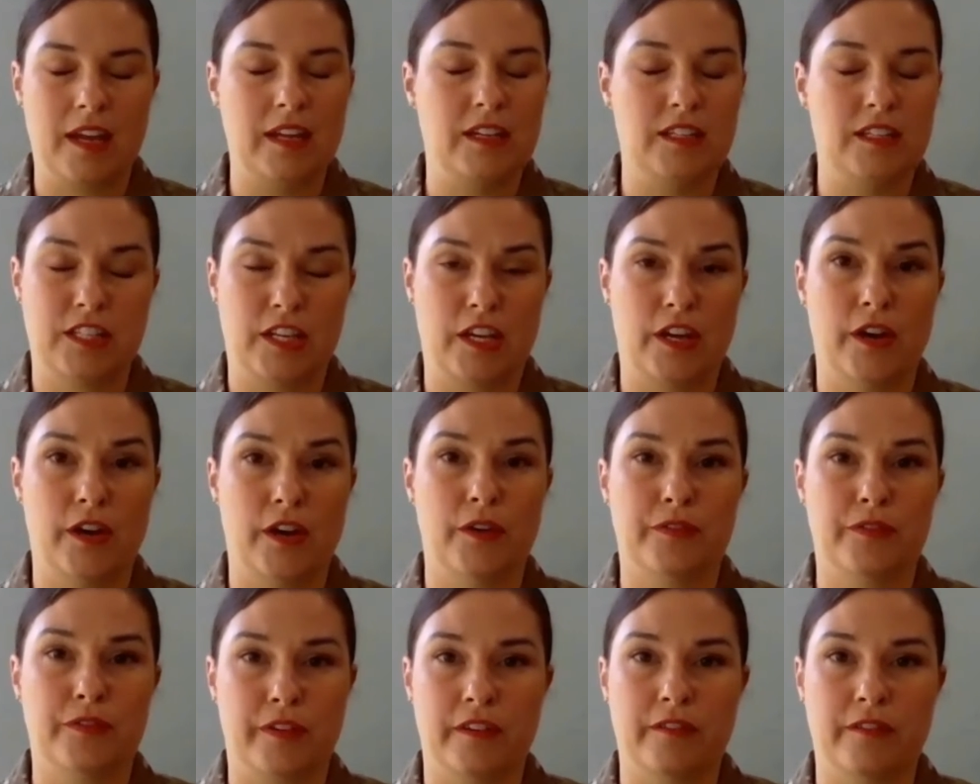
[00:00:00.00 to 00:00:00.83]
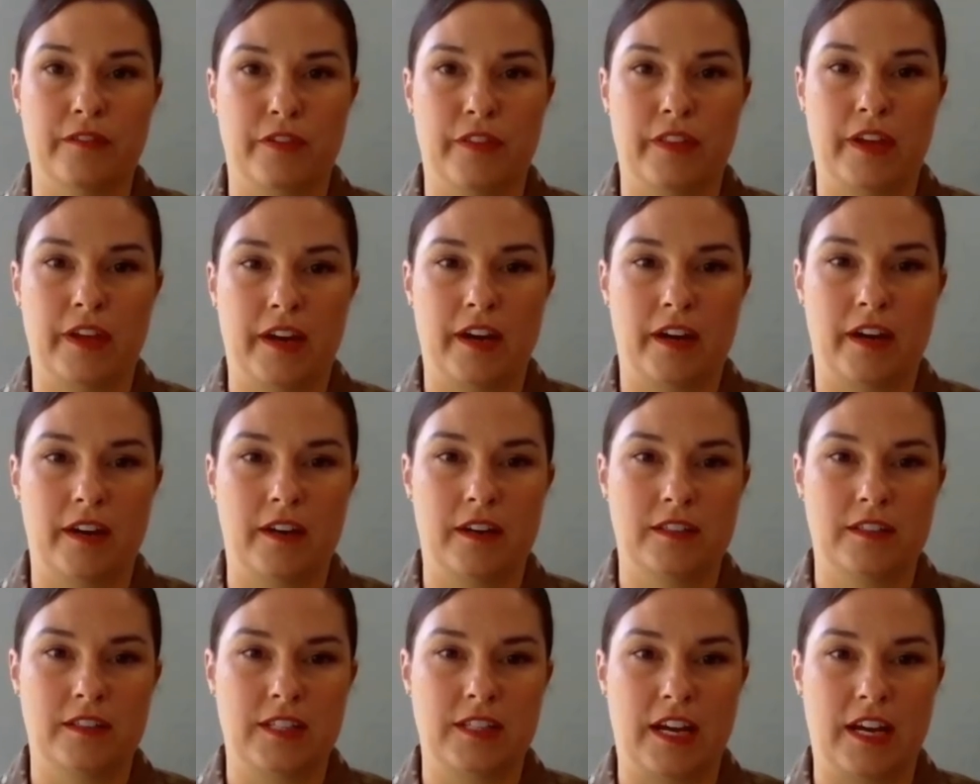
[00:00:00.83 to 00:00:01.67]
NCO for
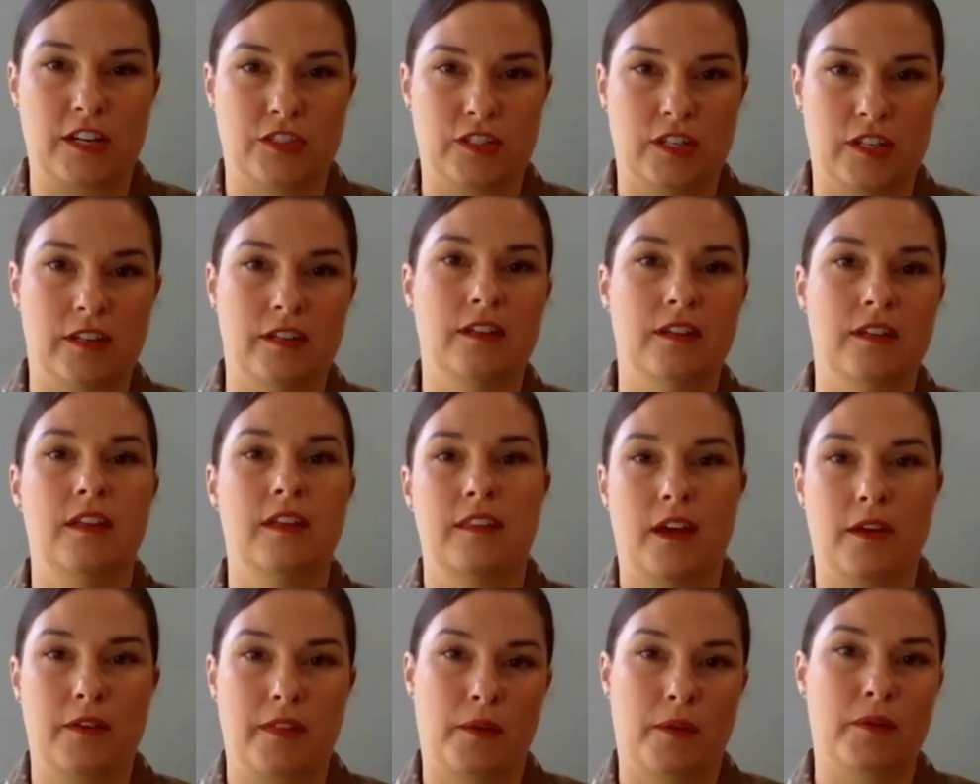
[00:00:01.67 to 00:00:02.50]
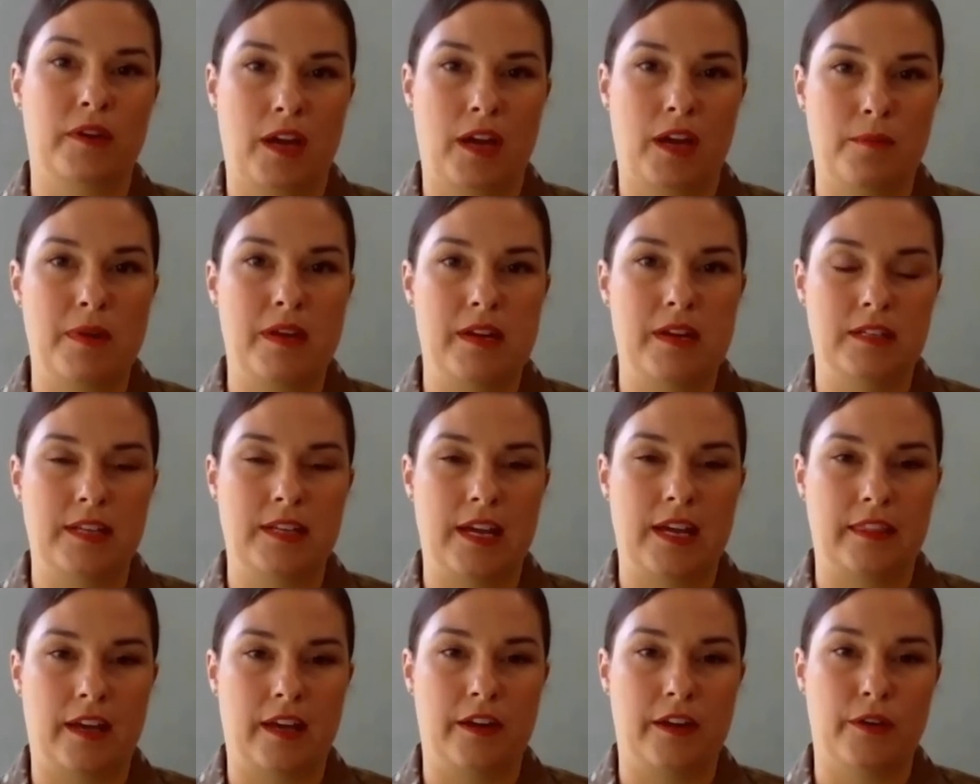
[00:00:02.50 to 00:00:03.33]
their section that would come in and
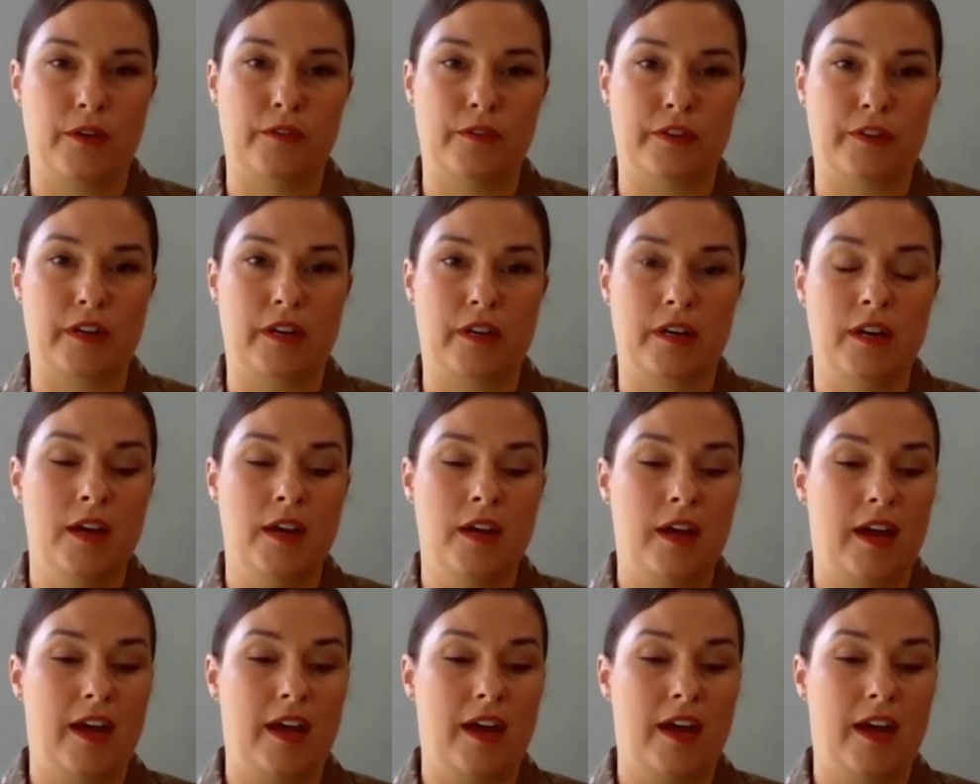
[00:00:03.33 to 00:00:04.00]
take that over.